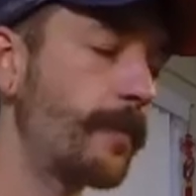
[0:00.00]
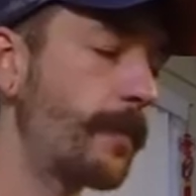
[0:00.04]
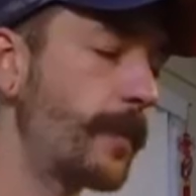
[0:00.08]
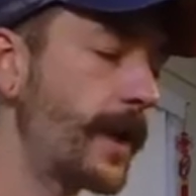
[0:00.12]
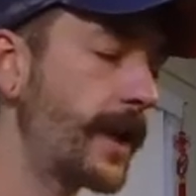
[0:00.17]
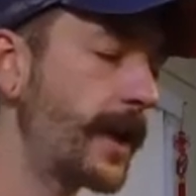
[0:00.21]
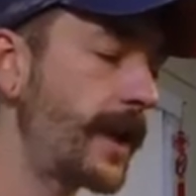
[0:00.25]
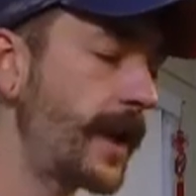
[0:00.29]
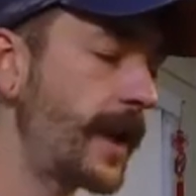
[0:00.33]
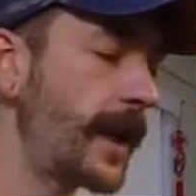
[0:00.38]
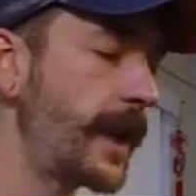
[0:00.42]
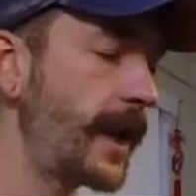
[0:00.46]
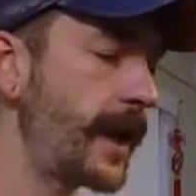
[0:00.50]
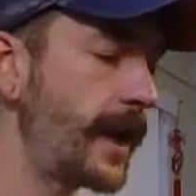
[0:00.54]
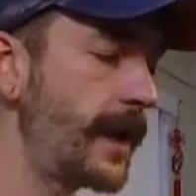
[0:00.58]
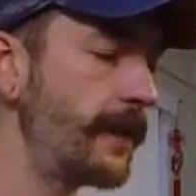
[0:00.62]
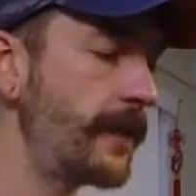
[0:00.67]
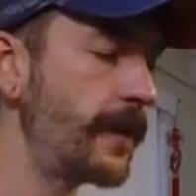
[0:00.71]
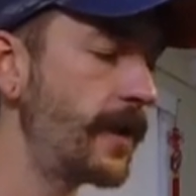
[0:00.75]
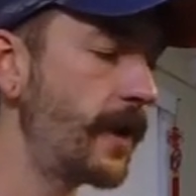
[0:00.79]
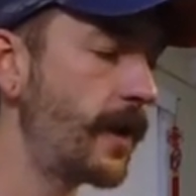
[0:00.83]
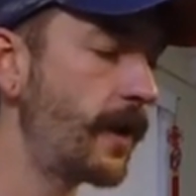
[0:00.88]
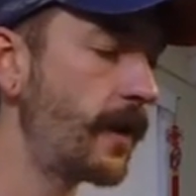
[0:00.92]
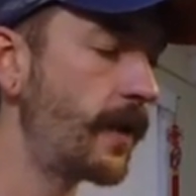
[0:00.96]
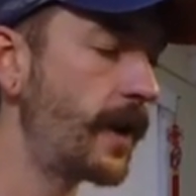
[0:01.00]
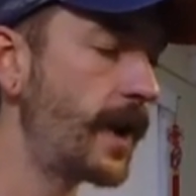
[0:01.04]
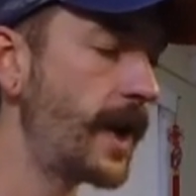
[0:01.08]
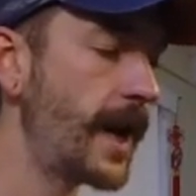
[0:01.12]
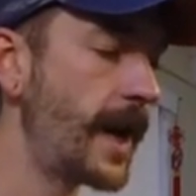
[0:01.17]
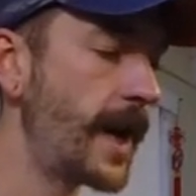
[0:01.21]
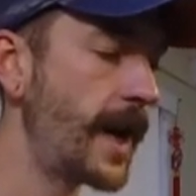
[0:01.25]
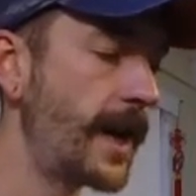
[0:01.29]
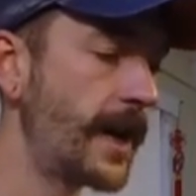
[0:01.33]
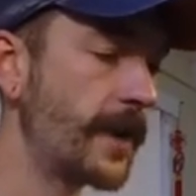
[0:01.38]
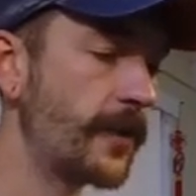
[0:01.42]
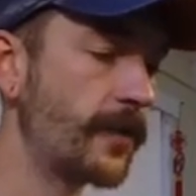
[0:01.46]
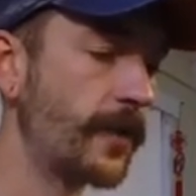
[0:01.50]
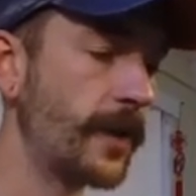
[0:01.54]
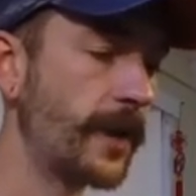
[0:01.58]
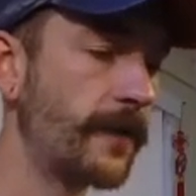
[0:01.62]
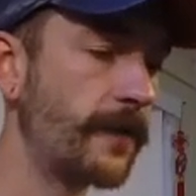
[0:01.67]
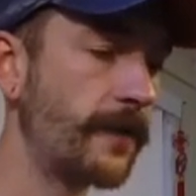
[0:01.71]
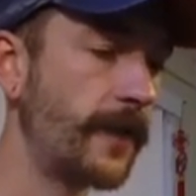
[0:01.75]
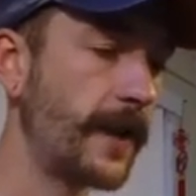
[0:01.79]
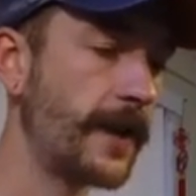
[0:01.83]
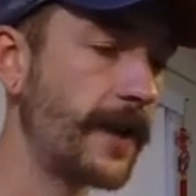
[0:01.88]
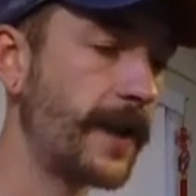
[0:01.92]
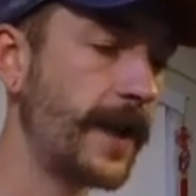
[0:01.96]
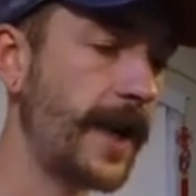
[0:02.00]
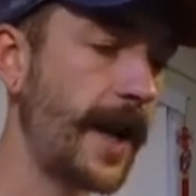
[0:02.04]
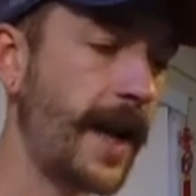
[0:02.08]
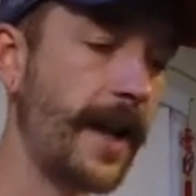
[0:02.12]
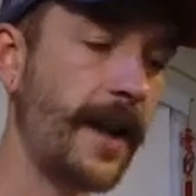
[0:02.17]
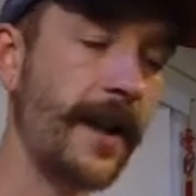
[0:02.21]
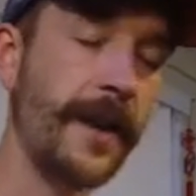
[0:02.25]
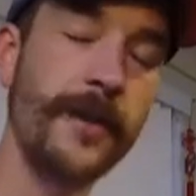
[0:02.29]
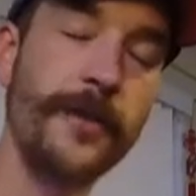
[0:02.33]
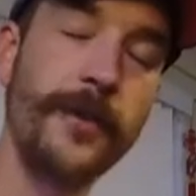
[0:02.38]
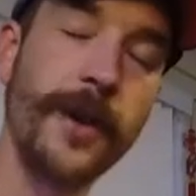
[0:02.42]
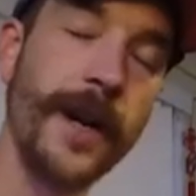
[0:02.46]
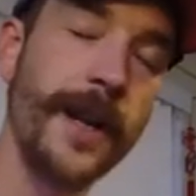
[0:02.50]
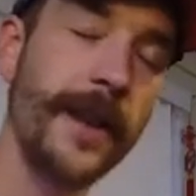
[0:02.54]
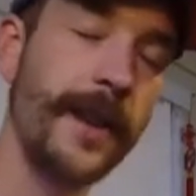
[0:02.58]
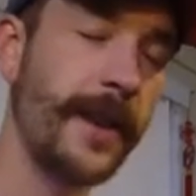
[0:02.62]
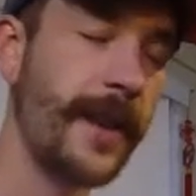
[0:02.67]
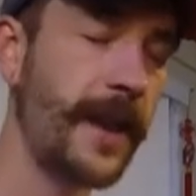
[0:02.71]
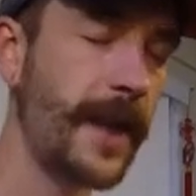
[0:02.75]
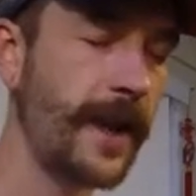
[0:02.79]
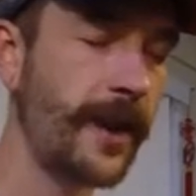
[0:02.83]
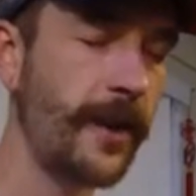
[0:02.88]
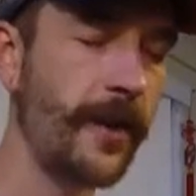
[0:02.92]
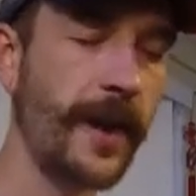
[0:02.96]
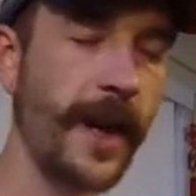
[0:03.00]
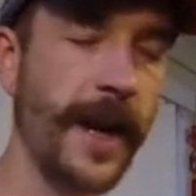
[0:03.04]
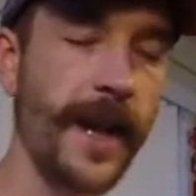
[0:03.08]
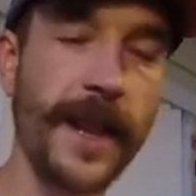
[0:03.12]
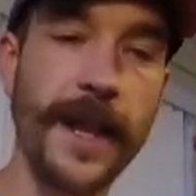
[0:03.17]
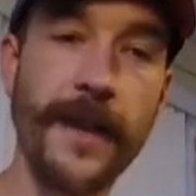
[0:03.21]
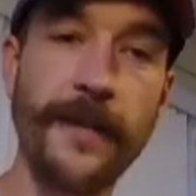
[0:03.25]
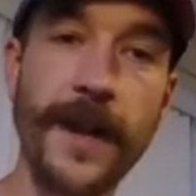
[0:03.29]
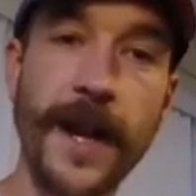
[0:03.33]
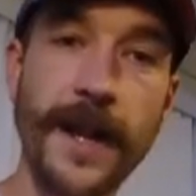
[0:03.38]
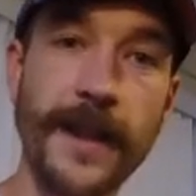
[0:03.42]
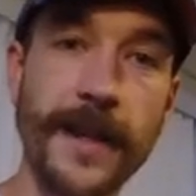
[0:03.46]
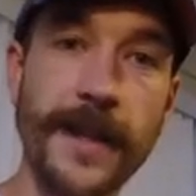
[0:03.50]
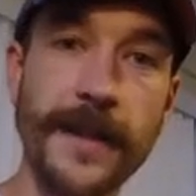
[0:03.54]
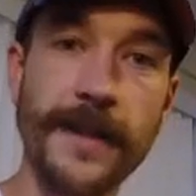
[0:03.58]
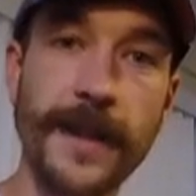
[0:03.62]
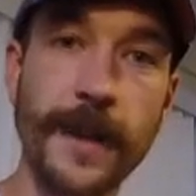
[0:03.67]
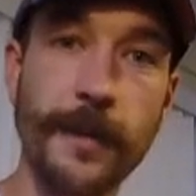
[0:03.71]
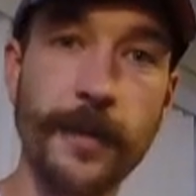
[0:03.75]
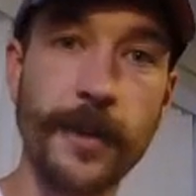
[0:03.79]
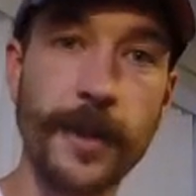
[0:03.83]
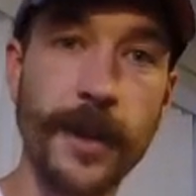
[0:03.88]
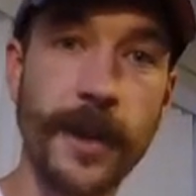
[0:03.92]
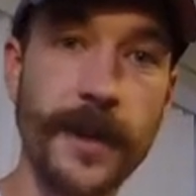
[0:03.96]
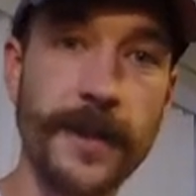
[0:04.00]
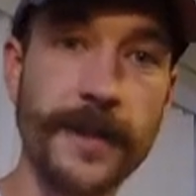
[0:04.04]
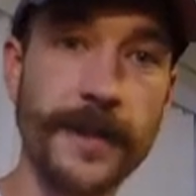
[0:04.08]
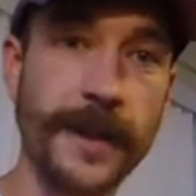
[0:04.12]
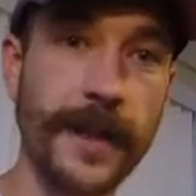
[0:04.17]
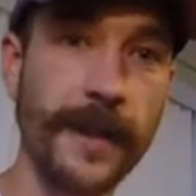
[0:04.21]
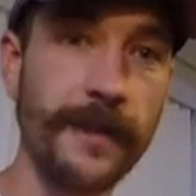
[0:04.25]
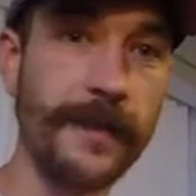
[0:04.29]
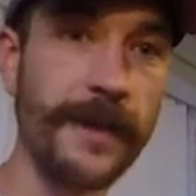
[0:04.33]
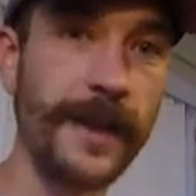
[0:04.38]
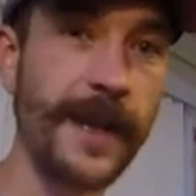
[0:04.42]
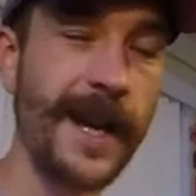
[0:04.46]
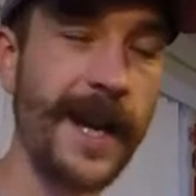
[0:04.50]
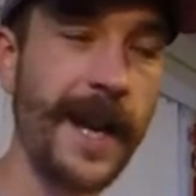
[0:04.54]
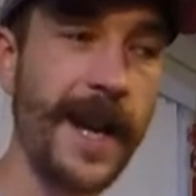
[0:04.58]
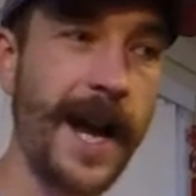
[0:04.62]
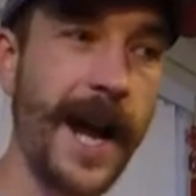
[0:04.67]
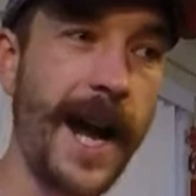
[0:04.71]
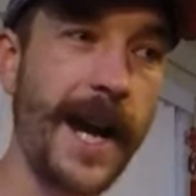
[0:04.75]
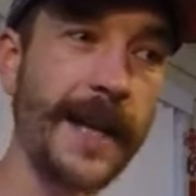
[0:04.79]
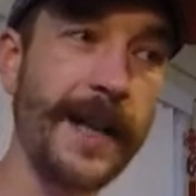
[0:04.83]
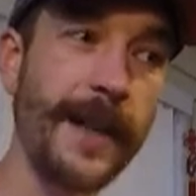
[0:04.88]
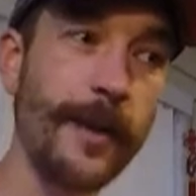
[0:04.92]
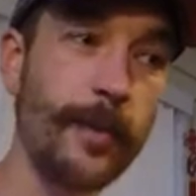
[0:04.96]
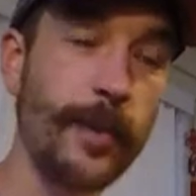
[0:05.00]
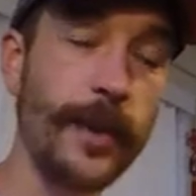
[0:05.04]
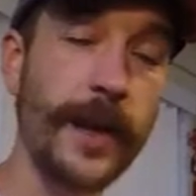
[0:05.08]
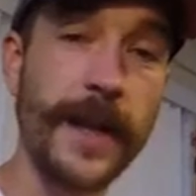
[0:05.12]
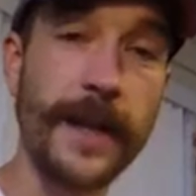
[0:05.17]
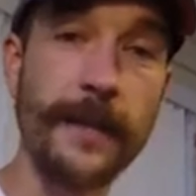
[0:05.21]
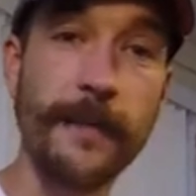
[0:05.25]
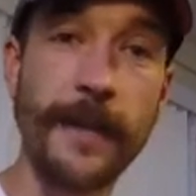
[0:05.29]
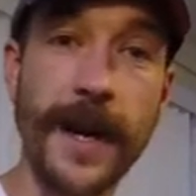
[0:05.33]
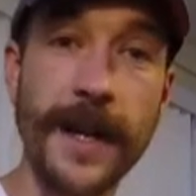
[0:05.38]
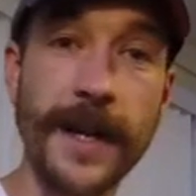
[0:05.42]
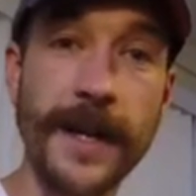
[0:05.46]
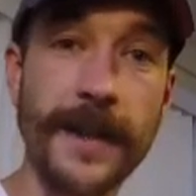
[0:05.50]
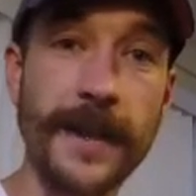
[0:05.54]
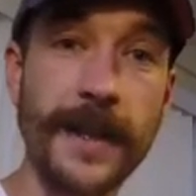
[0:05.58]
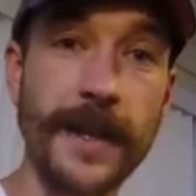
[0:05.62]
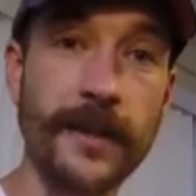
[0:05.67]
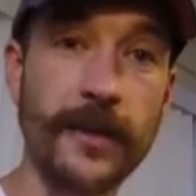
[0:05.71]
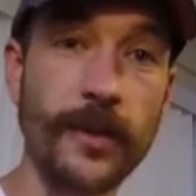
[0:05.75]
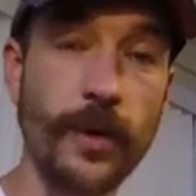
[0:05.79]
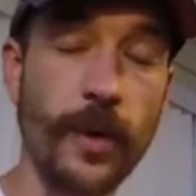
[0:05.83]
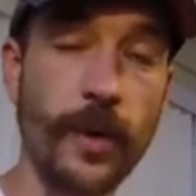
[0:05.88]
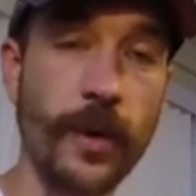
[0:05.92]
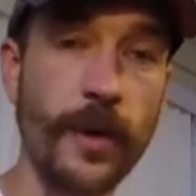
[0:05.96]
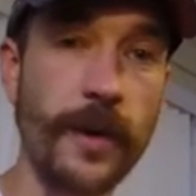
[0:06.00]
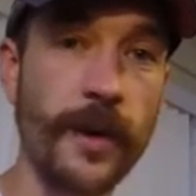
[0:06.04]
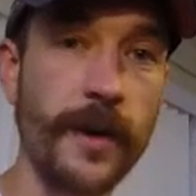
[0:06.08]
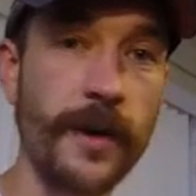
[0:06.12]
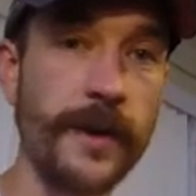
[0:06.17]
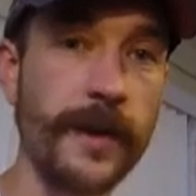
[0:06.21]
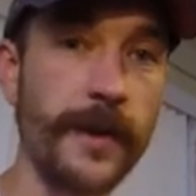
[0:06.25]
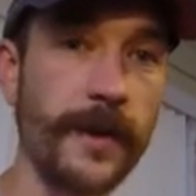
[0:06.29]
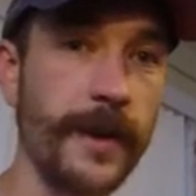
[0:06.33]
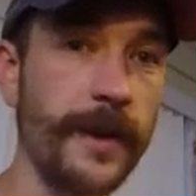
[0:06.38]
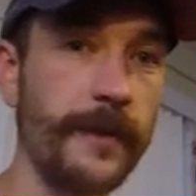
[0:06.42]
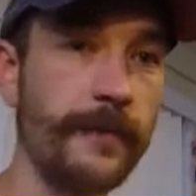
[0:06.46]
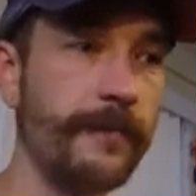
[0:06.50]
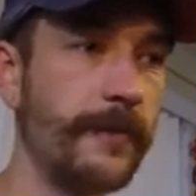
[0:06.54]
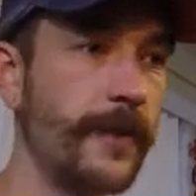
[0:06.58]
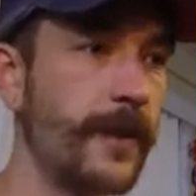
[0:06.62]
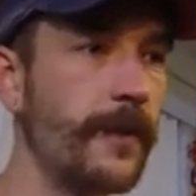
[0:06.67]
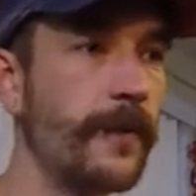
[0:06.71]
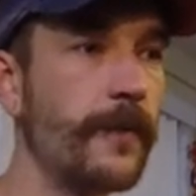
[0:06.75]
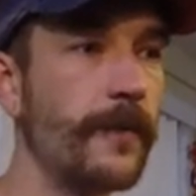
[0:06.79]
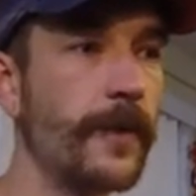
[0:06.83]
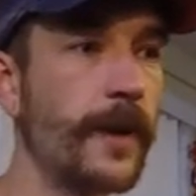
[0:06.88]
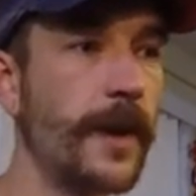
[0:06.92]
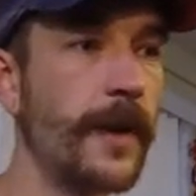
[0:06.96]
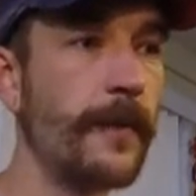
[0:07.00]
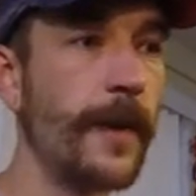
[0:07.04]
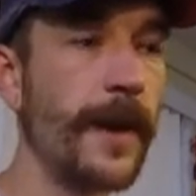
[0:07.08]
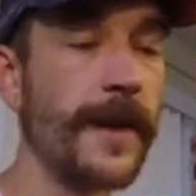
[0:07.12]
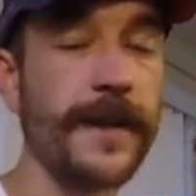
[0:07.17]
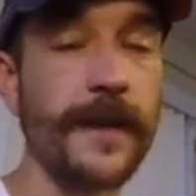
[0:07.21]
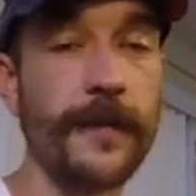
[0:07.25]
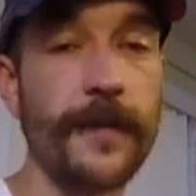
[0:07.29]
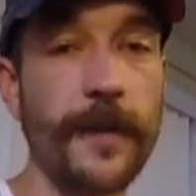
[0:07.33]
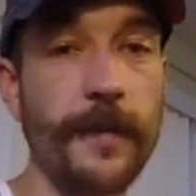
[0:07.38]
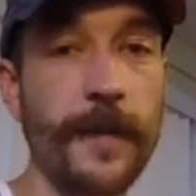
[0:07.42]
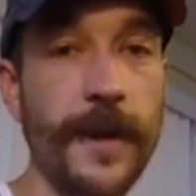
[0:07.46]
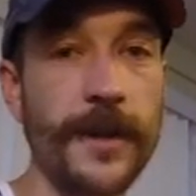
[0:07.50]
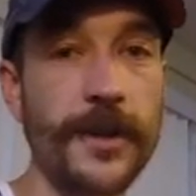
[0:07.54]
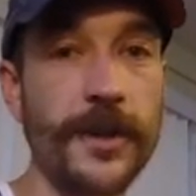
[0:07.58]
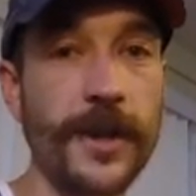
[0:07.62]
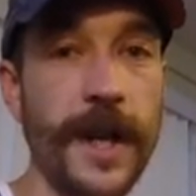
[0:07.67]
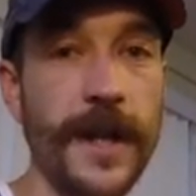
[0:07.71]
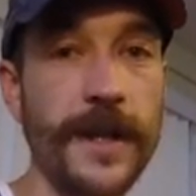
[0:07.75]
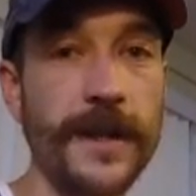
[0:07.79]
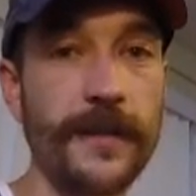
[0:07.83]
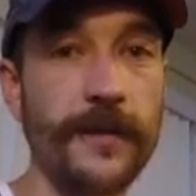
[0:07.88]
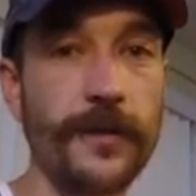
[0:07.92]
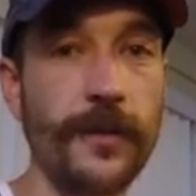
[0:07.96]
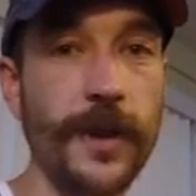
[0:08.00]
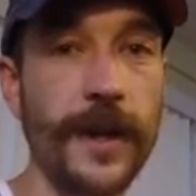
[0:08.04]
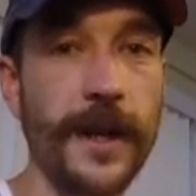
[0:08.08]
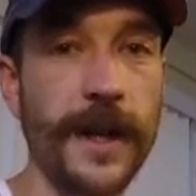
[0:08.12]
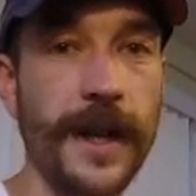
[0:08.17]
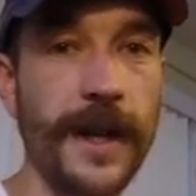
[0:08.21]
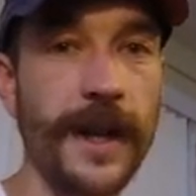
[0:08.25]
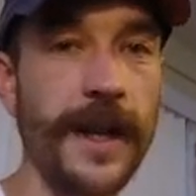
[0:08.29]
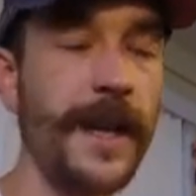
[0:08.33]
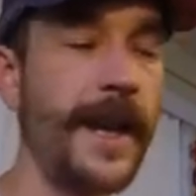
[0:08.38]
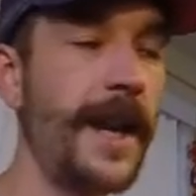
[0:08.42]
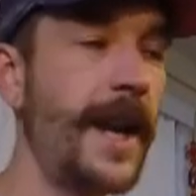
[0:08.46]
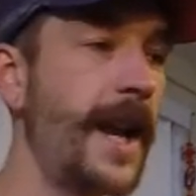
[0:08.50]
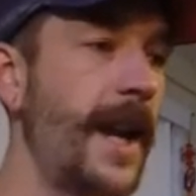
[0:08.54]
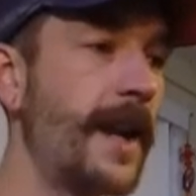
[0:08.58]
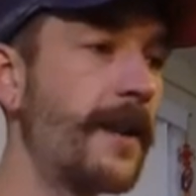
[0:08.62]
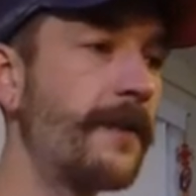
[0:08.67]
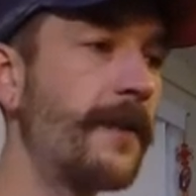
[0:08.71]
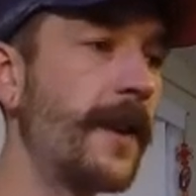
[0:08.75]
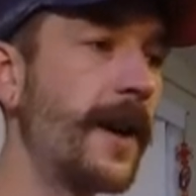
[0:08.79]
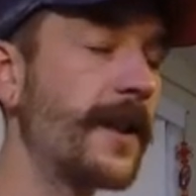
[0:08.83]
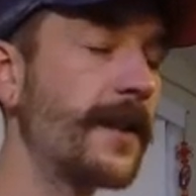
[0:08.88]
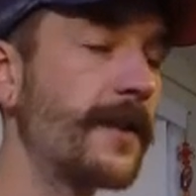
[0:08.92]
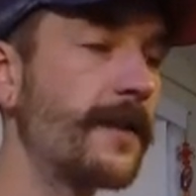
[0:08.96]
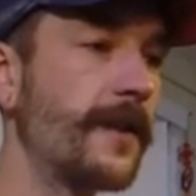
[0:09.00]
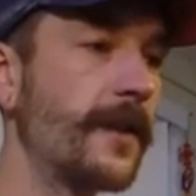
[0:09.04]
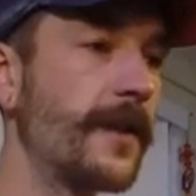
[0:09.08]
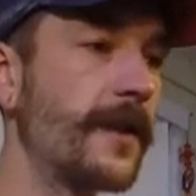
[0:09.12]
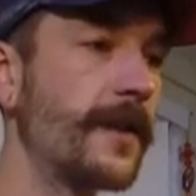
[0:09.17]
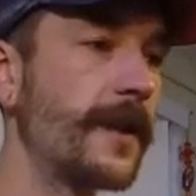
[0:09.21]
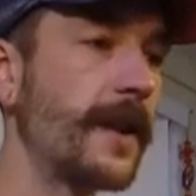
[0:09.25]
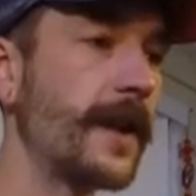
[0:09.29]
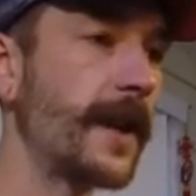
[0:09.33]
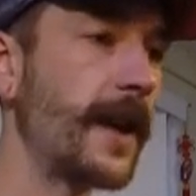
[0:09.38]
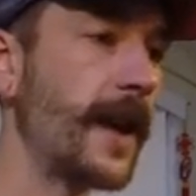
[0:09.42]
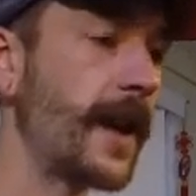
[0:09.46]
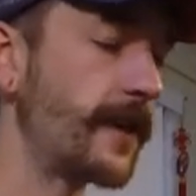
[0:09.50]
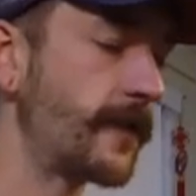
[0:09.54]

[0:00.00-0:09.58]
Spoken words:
But even though, it is really fun to kind of try and think, okay, they've got these couple cards left, I need to play mine in this order to give myself the best chance of winning, and vice versa.